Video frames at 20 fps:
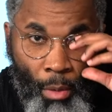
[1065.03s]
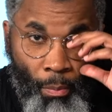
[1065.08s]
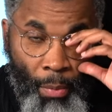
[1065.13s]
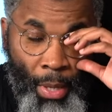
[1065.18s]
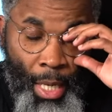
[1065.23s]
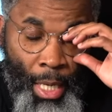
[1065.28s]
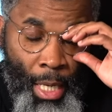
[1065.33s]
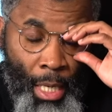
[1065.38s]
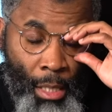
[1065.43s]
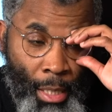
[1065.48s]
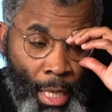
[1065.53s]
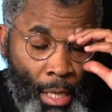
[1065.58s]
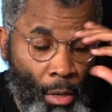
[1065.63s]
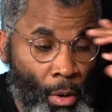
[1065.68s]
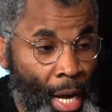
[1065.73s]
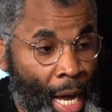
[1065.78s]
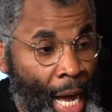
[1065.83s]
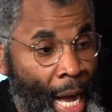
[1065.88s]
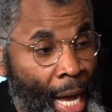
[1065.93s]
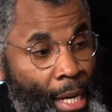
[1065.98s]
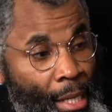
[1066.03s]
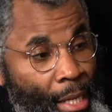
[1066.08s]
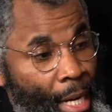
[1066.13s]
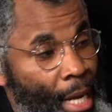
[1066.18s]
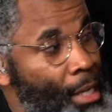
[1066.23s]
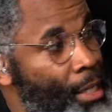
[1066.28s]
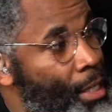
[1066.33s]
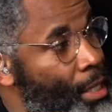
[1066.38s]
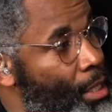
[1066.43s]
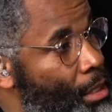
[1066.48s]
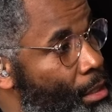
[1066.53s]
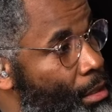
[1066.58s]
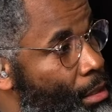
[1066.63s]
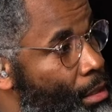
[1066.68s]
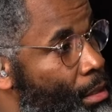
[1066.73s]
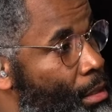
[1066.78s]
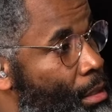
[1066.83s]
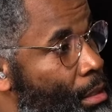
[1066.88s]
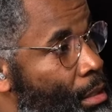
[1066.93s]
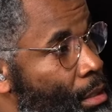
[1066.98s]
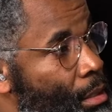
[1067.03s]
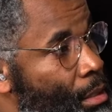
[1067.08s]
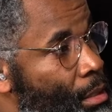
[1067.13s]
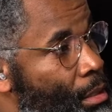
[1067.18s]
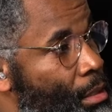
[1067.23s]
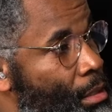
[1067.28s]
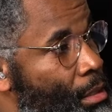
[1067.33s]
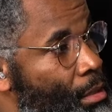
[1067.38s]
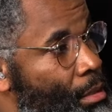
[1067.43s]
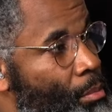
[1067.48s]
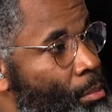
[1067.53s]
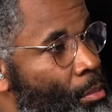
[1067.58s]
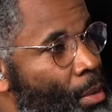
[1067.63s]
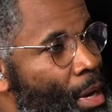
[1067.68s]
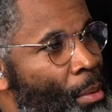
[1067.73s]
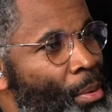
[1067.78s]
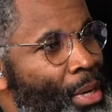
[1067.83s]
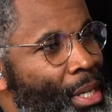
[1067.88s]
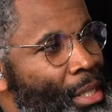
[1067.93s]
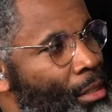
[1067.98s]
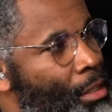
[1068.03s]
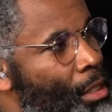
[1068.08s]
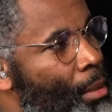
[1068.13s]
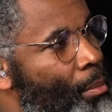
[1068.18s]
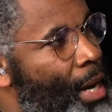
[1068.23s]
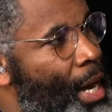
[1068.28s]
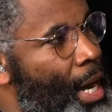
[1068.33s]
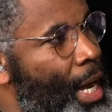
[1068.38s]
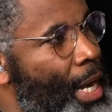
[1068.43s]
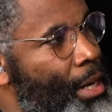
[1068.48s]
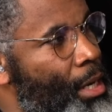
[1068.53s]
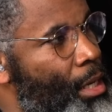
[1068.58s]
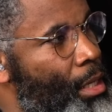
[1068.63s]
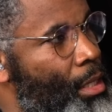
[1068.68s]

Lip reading: and he's like, yo, how can I want to jump higher.